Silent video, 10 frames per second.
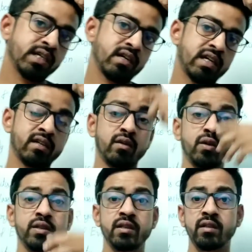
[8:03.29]

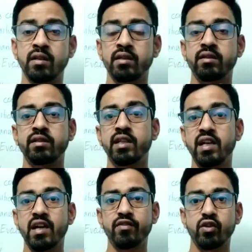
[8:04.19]
on the
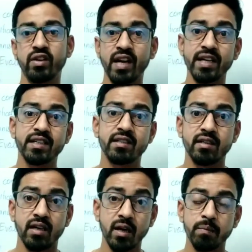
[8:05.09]
left or right
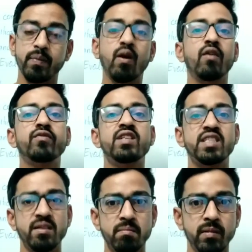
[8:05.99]
up of the
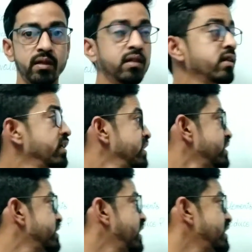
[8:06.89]
symbol,
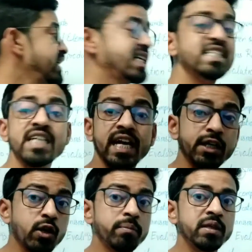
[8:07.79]
that is
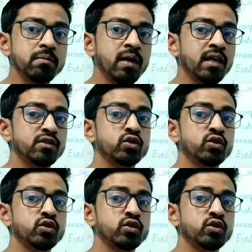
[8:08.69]
atomic mass.